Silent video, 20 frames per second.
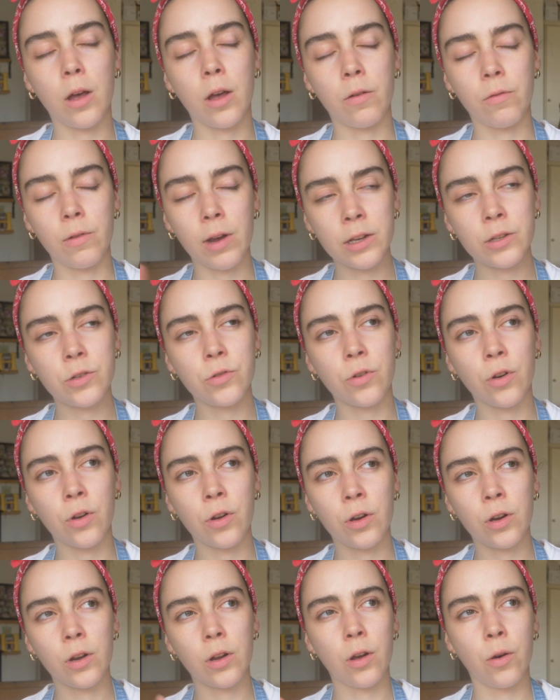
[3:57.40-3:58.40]

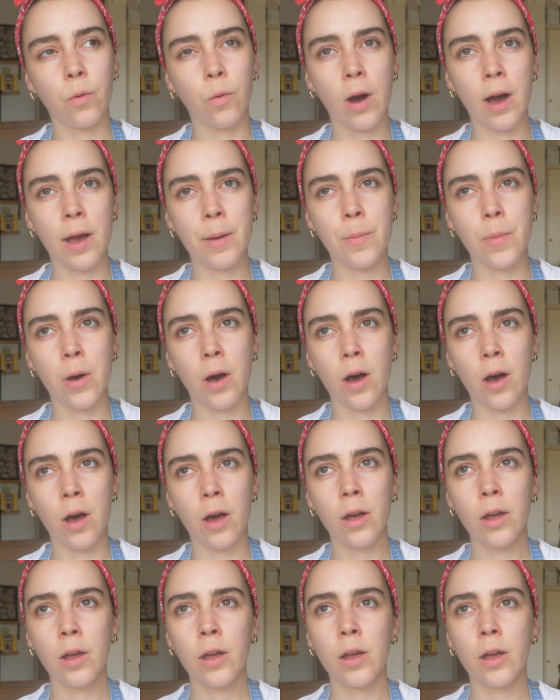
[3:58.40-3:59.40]
restaurant, a wine bar,
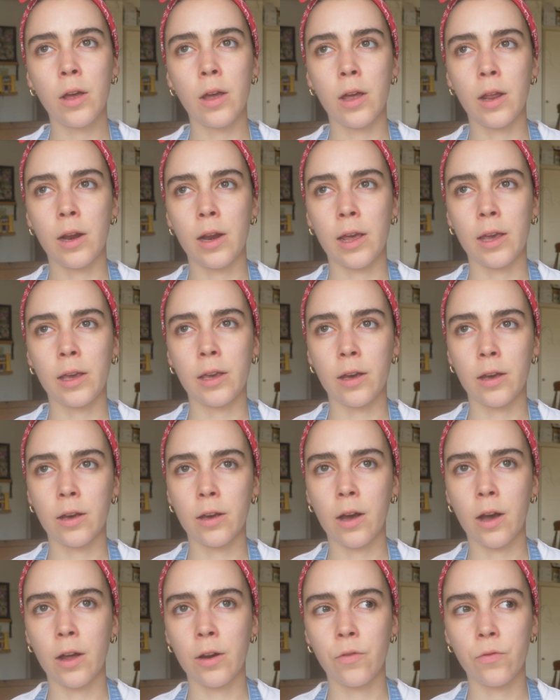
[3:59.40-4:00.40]
and like a
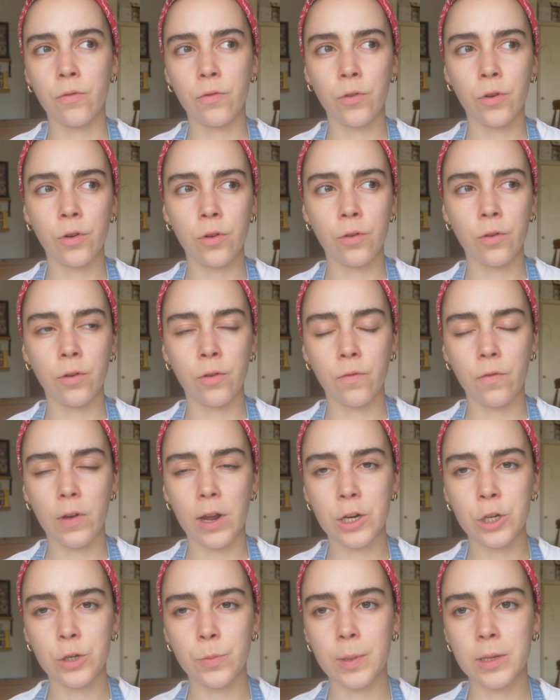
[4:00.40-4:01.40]
kind of fruit and
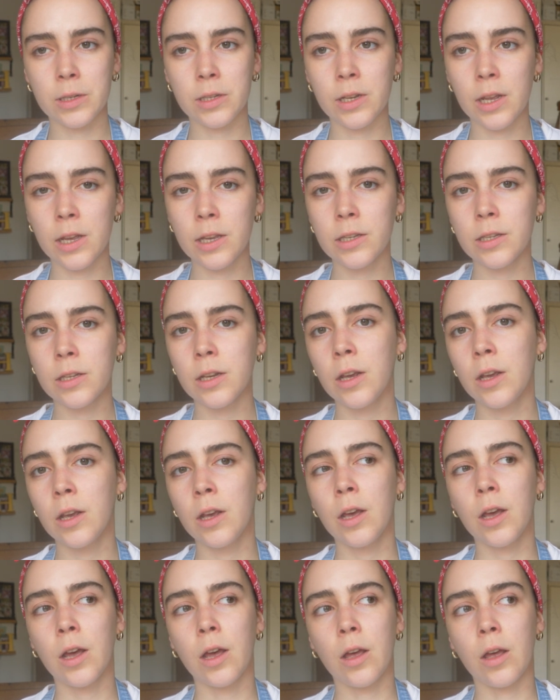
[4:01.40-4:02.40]
veg business,
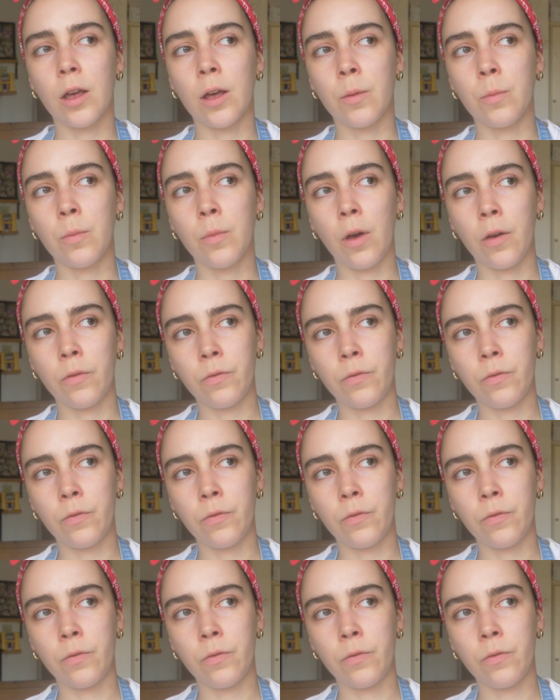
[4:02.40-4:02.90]
I